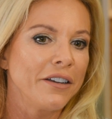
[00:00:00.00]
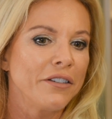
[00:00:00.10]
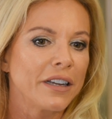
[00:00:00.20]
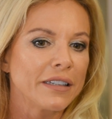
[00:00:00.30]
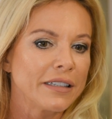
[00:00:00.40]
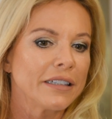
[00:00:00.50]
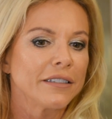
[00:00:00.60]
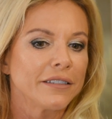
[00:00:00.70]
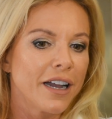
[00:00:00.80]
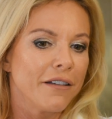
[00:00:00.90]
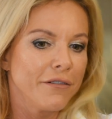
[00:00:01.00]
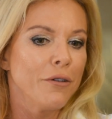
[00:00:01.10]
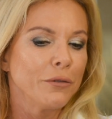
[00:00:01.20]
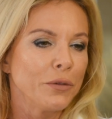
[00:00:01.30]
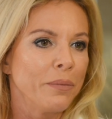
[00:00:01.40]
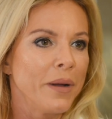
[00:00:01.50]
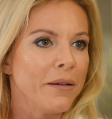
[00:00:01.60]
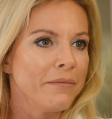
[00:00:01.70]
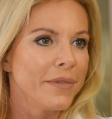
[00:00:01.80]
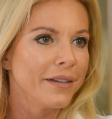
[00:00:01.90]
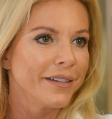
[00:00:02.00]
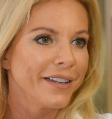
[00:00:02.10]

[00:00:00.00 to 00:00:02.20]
and you can still hold a bum,